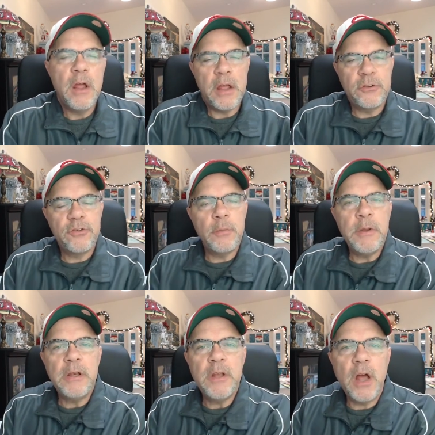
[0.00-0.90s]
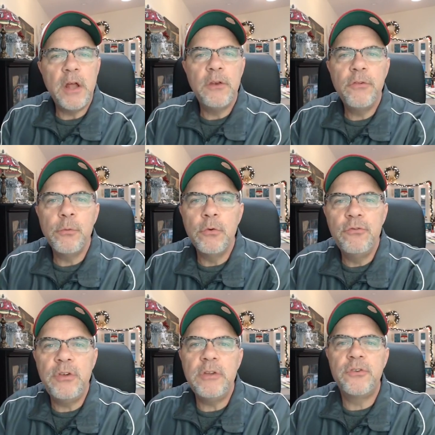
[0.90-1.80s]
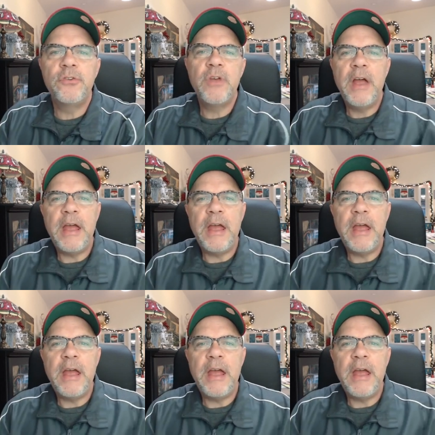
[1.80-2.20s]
It's to be done through Jesus.